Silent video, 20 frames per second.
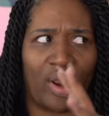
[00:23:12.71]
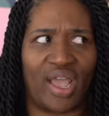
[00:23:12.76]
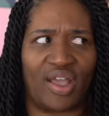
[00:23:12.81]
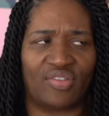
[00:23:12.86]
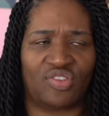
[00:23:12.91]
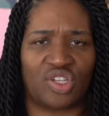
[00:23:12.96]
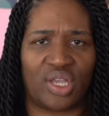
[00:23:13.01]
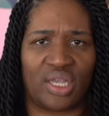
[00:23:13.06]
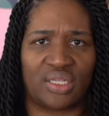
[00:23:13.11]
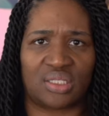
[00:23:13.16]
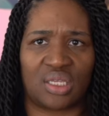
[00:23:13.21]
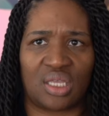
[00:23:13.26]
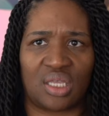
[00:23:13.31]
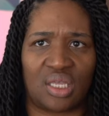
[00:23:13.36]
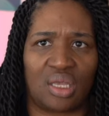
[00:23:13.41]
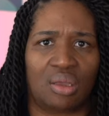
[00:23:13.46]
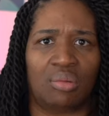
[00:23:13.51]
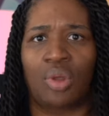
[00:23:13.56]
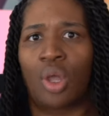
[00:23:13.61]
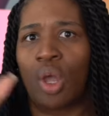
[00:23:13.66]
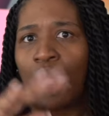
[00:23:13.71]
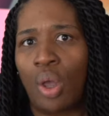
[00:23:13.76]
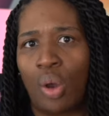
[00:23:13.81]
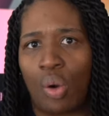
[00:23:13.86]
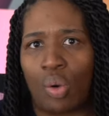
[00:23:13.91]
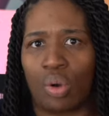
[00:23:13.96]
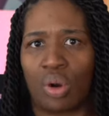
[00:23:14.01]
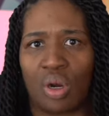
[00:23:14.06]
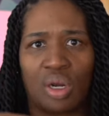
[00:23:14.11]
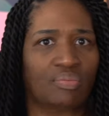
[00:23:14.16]
half giants like him
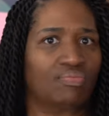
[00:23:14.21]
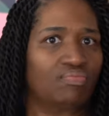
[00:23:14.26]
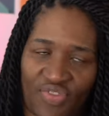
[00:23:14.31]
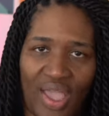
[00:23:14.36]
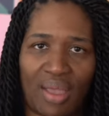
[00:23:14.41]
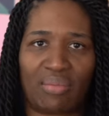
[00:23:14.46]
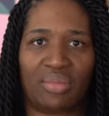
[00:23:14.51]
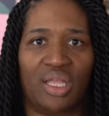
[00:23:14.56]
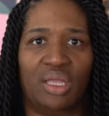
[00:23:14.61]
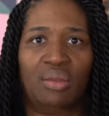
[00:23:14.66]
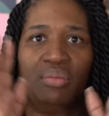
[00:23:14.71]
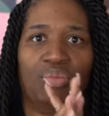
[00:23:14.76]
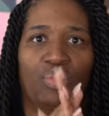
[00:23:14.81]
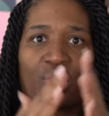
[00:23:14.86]
or family,